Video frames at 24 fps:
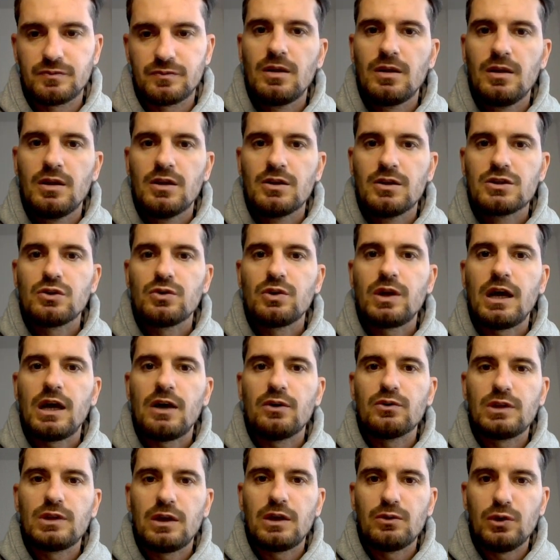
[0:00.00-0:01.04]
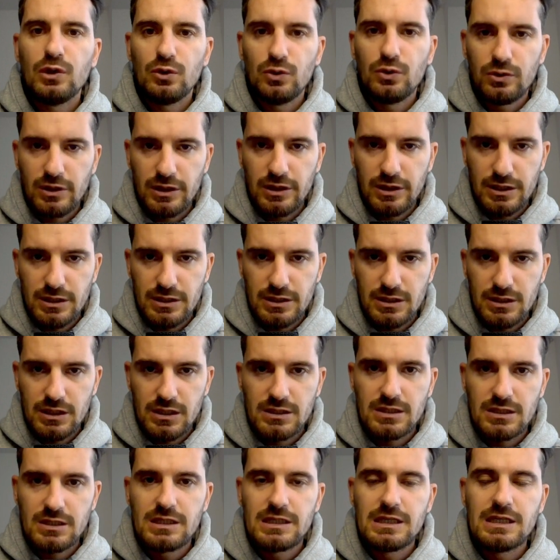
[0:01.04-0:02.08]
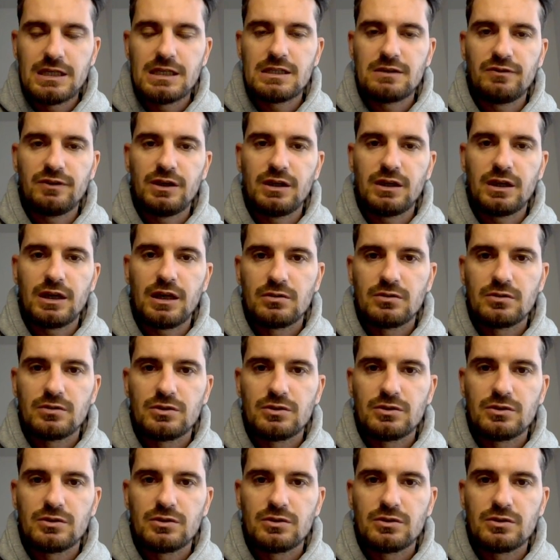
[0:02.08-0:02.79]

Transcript: So now download this as a CSV again.